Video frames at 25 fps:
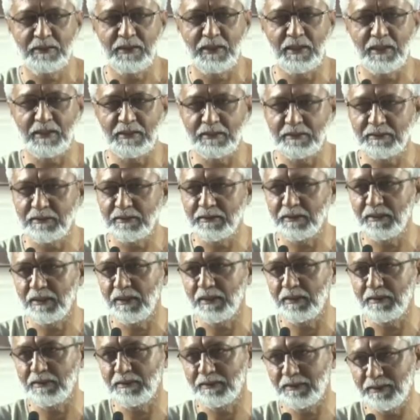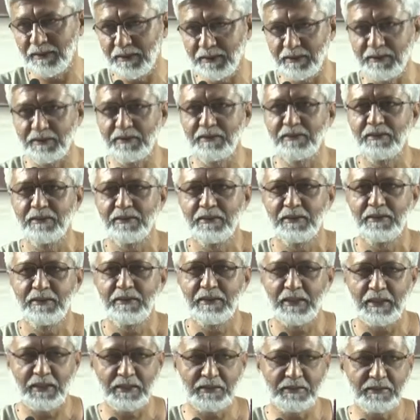has, I think,
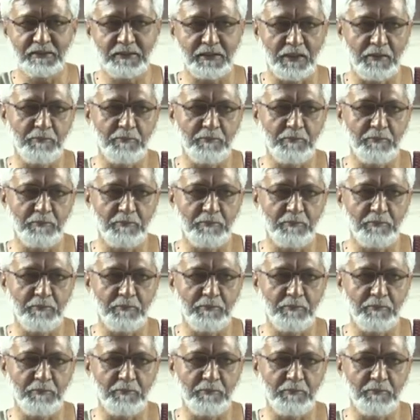taken